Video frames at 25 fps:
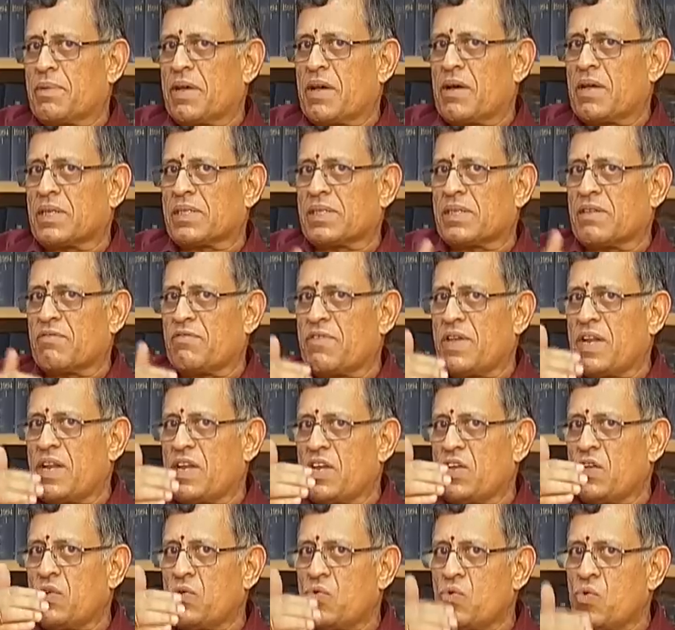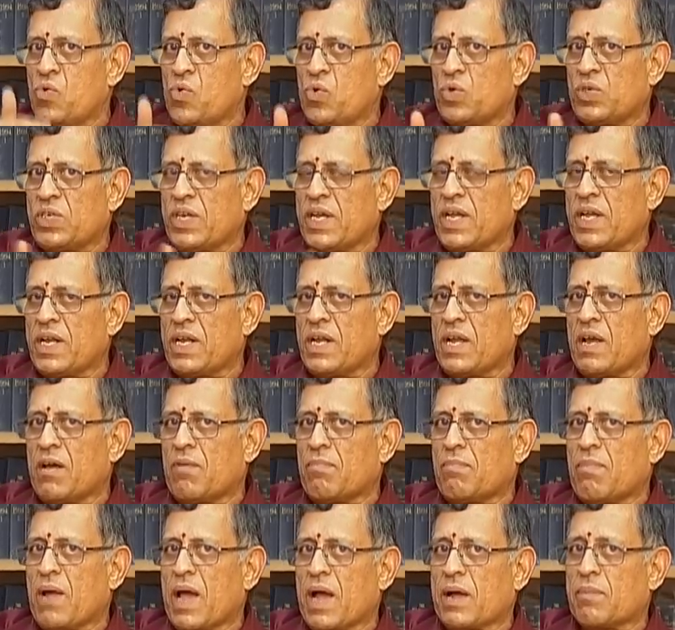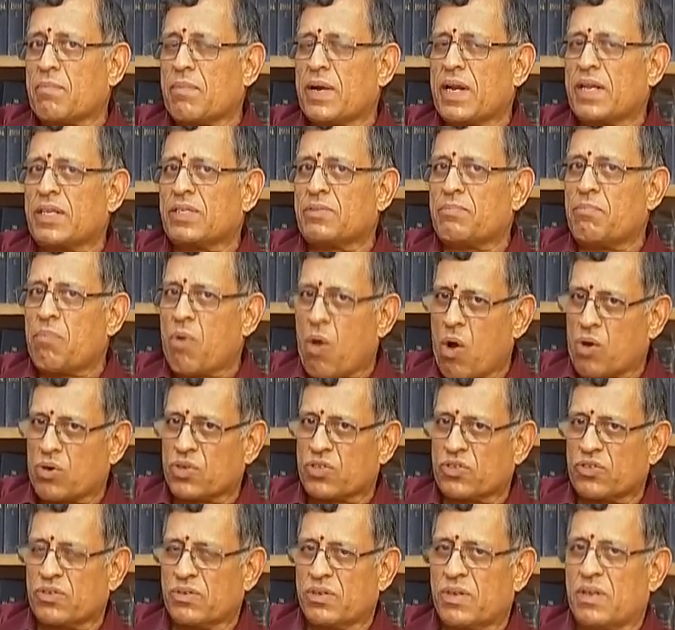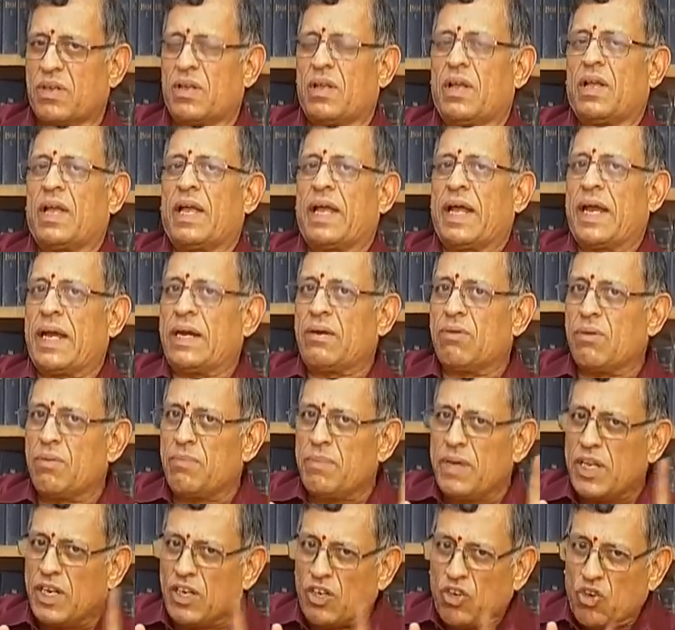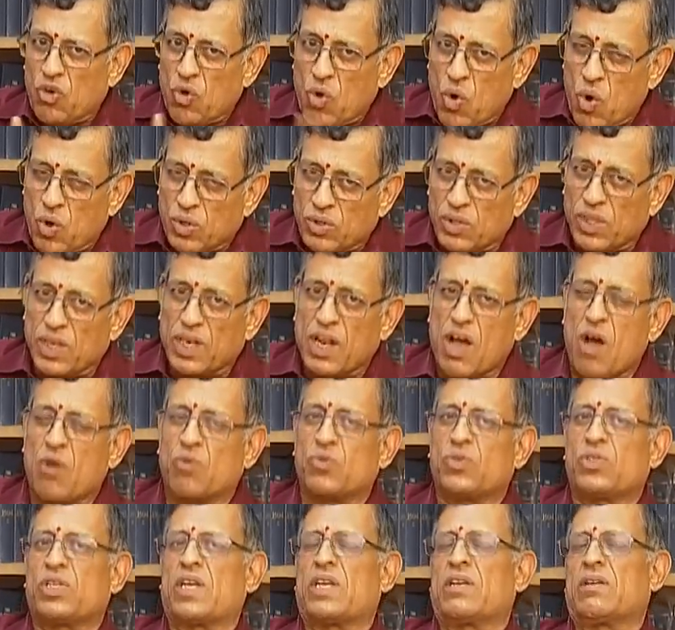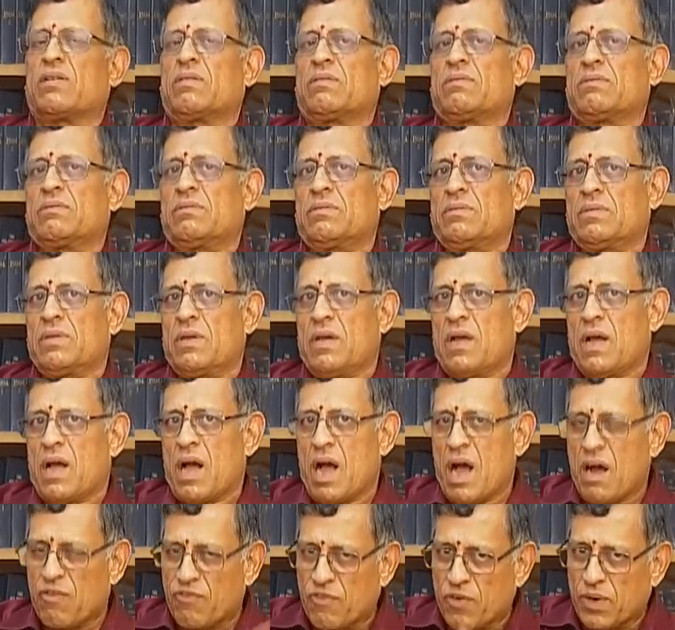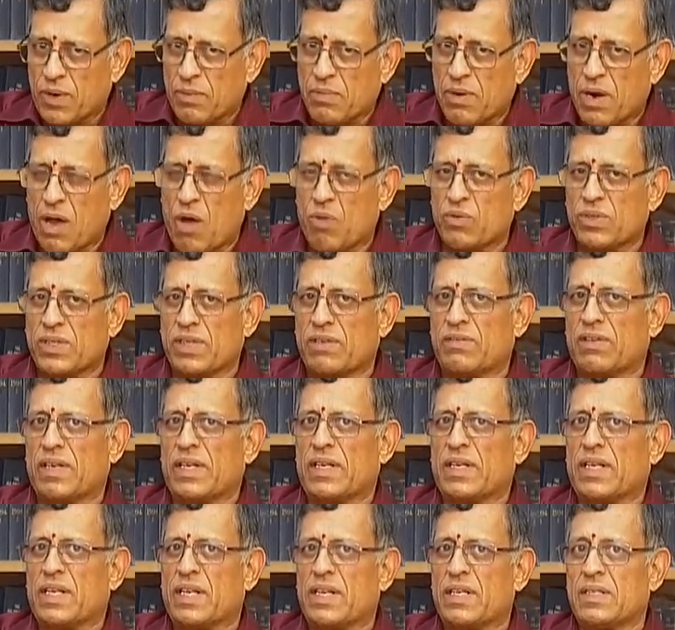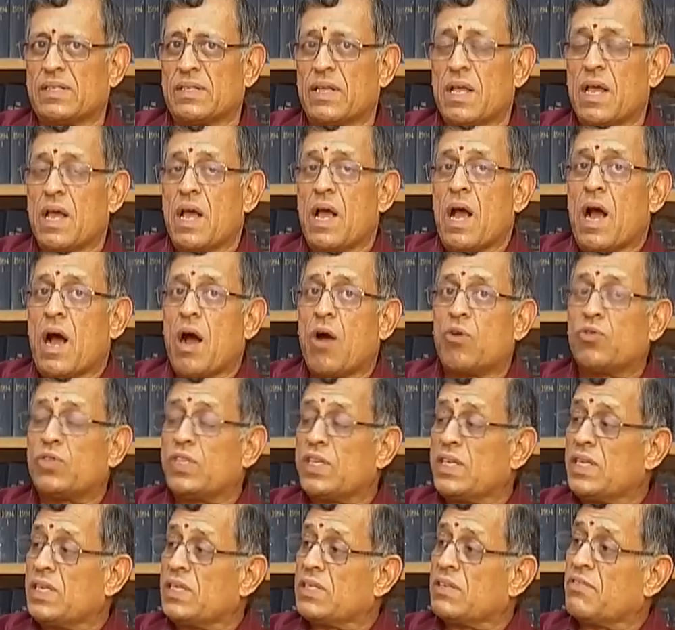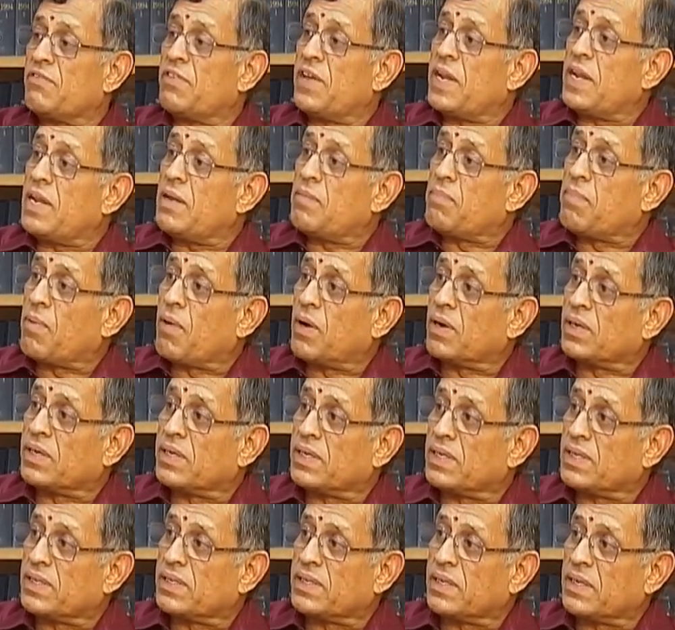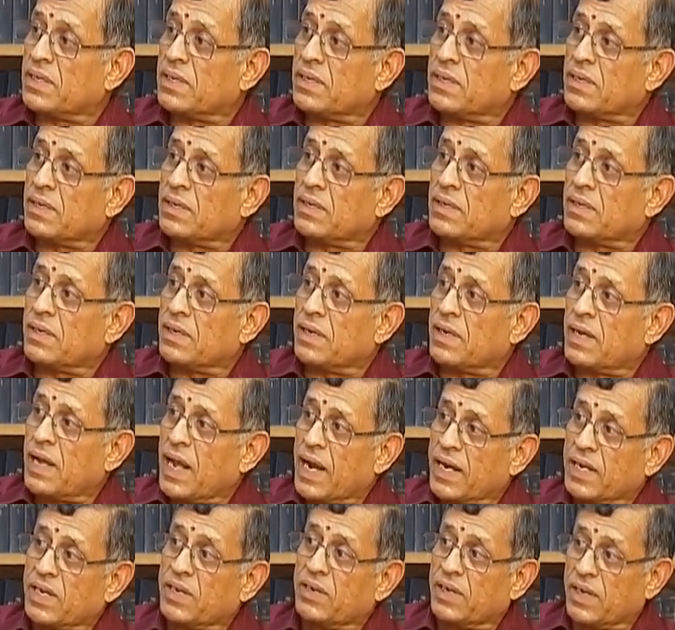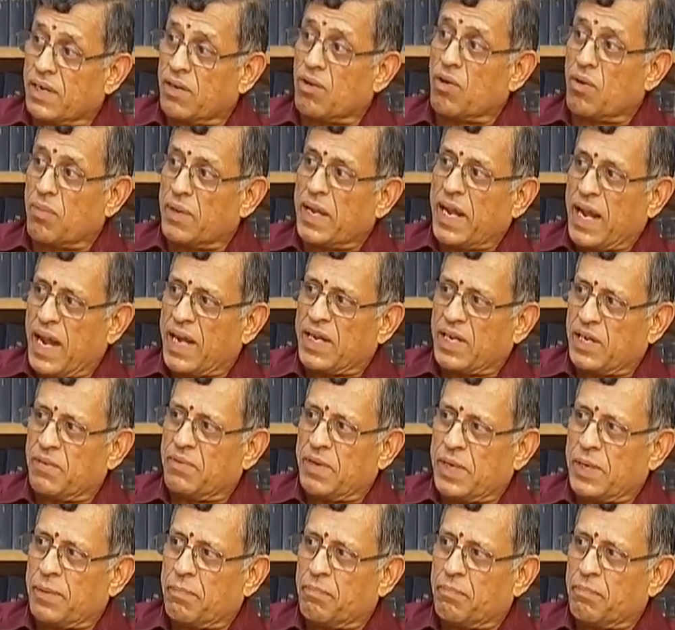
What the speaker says: Because a very huge area of black money is blocked, it will mean growth in housing. Affordable housing will increase. Housing is a very important economic activity.